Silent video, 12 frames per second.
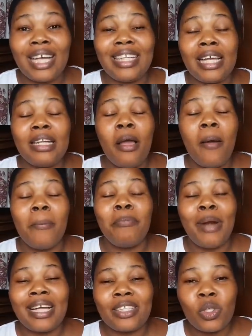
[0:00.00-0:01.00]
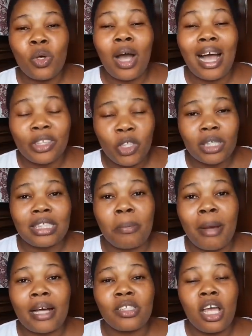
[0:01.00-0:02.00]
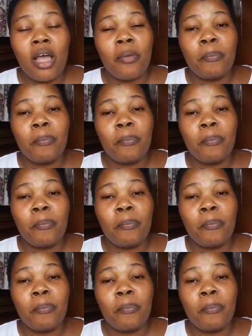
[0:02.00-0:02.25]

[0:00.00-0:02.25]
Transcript: And then Brighto talked about